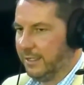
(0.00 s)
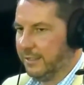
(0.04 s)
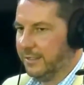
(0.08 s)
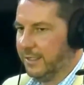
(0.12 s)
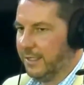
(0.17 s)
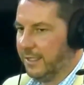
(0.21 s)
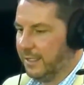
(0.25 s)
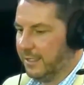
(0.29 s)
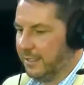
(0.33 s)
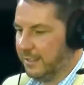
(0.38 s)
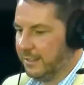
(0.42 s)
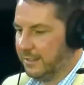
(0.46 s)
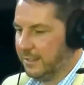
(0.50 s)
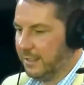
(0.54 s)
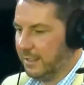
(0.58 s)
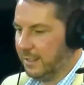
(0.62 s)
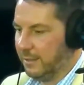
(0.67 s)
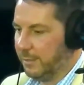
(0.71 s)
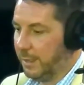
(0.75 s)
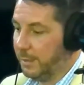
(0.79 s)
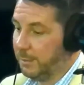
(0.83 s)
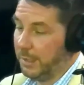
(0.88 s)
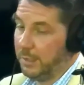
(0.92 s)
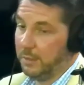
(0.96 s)
Yeah, and
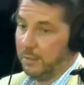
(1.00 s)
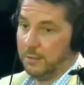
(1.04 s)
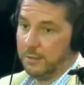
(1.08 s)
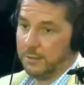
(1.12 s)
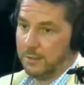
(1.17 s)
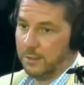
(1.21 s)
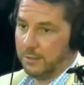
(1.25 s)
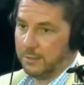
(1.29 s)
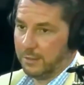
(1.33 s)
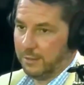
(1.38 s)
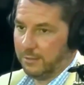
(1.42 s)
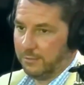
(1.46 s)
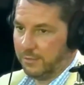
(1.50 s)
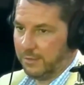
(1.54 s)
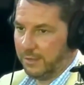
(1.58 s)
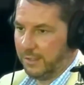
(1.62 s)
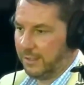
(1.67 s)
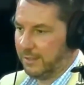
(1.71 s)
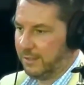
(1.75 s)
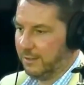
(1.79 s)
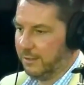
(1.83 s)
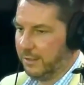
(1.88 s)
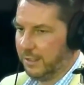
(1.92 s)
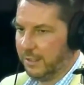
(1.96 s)
my mother-in-law taught there
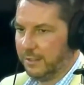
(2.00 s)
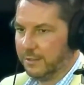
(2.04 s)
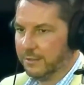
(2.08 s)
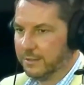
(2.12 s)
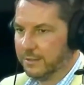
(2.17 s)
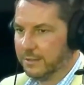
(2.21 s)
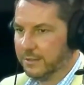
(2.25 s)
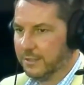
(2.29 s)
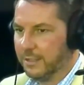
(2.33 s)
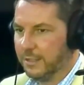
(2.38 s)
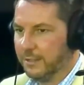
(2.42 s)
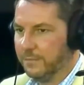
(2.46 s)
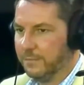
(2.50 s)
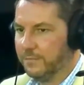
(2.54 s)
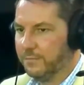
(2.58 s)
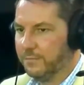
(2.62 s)
for like 30 years. So.